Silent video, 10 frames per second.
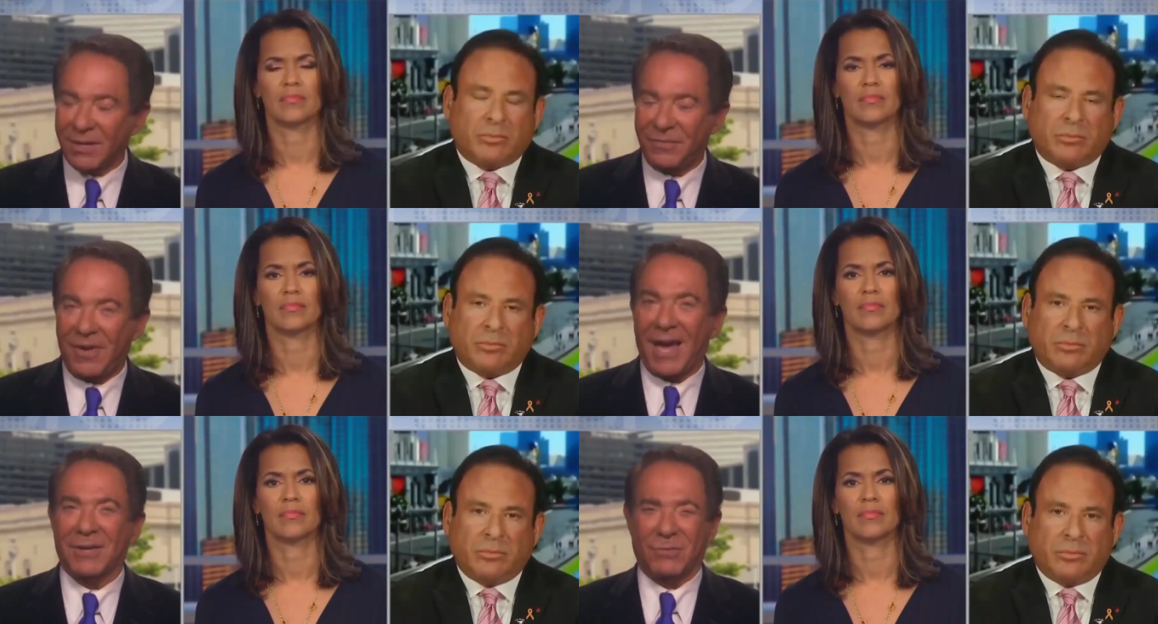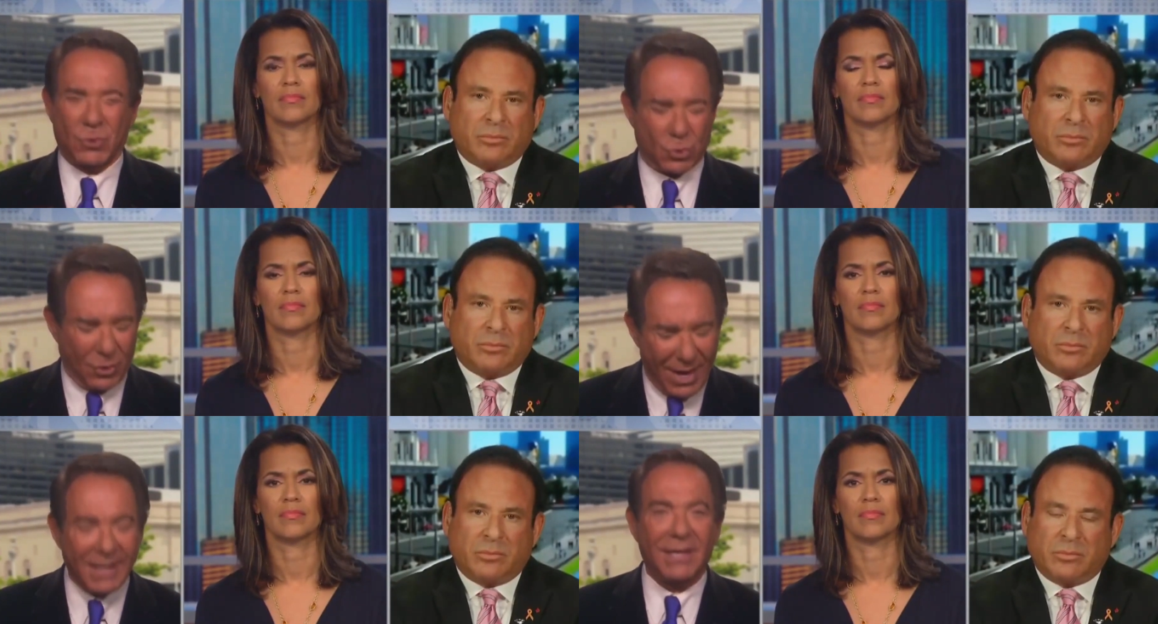Speaker 1: on the fact of
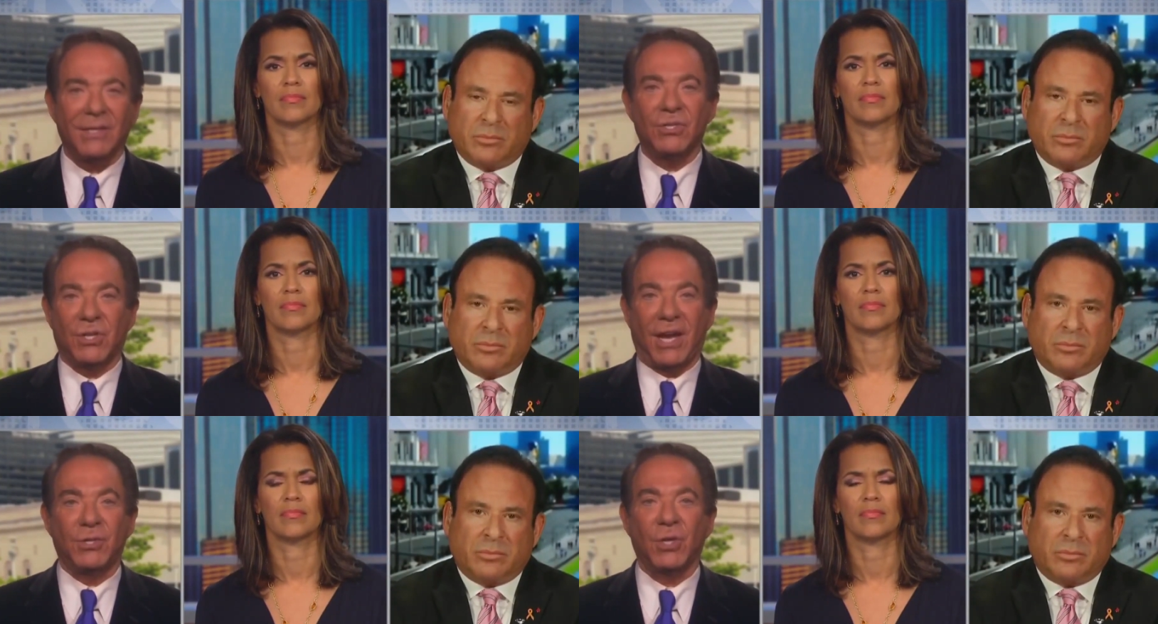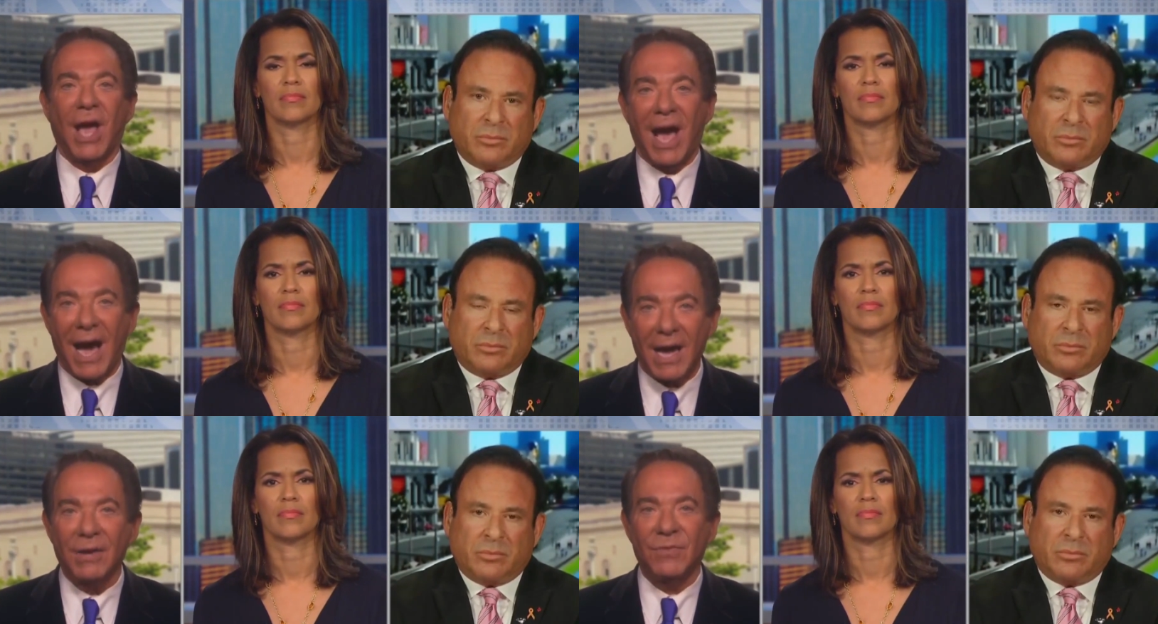trying to get this case
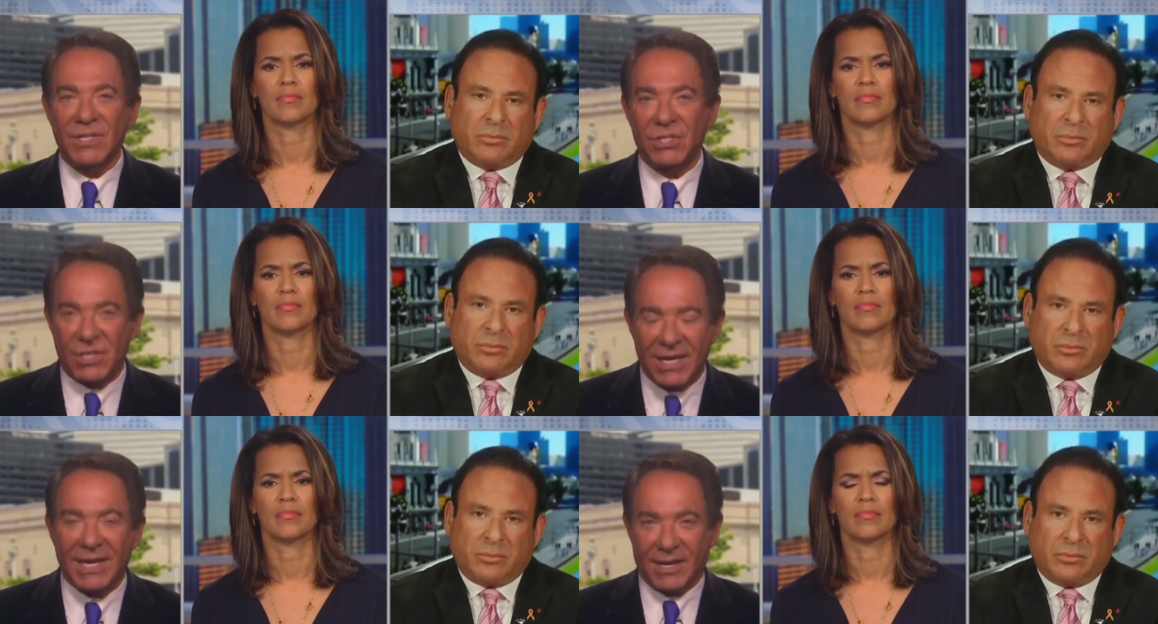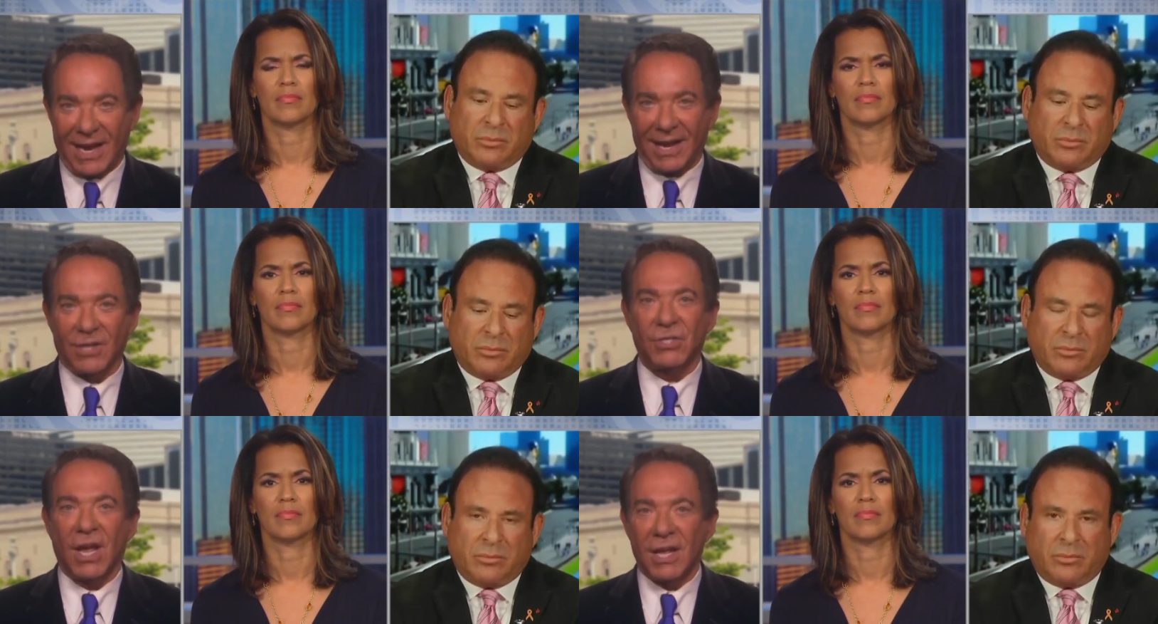out of the city of
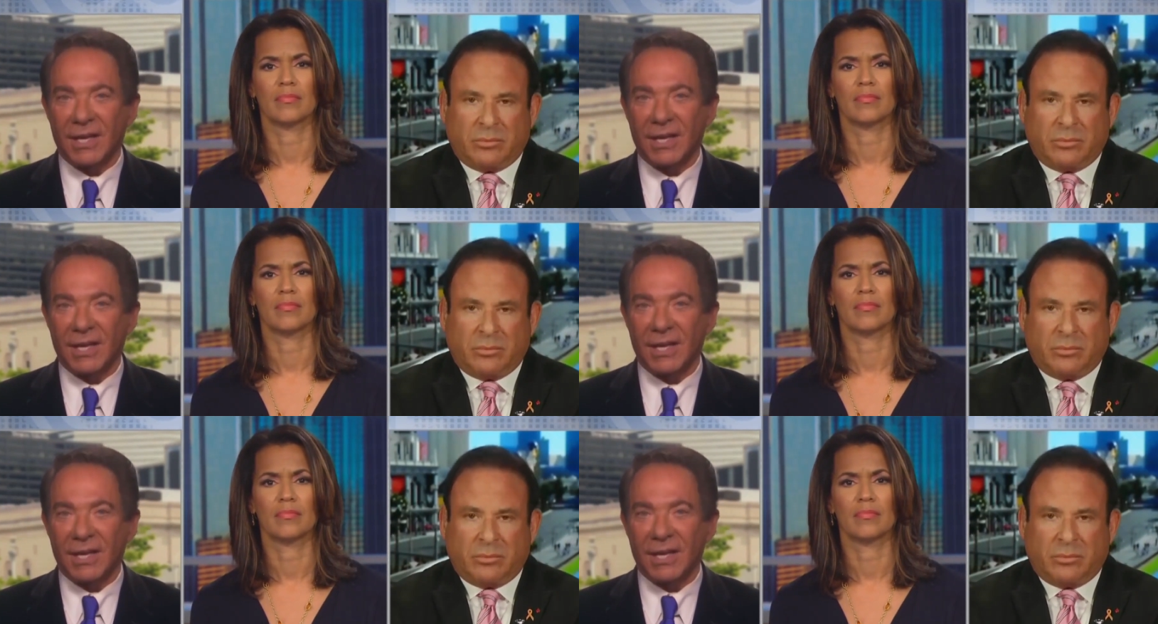Dallas,